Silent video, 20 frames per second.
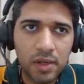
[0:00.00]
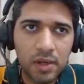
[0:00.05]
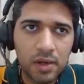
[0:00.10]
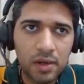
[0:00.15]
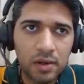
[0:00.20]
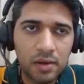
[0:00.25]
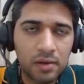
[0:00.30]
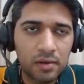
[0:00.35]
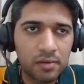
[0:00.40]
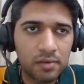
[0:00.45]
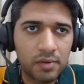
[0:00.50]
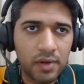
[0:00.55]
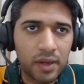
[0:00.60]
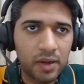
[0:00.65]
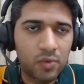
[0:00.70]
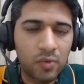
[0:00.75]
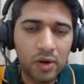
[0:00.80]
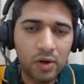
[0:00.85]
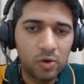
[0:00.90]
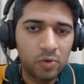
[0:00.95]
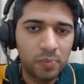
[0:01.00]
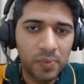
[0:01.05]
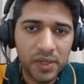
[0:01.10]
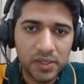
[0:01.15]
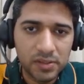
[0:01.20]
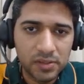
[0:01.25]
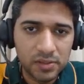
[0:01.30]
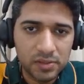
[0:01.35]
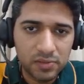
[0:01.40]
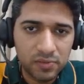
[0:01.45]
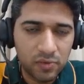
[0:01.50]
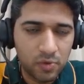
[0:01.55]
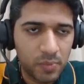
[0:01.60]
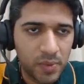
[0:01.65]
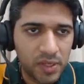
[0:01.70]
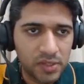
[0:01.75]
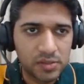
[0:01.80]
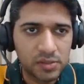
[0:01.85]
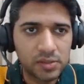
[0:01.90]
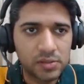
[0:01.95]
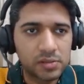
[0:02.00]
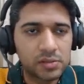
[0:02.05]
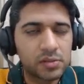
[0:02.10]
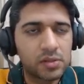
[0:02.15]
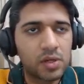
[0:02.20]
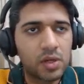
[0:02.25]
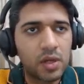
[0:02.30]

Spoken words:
like 1-2 pages, few pages.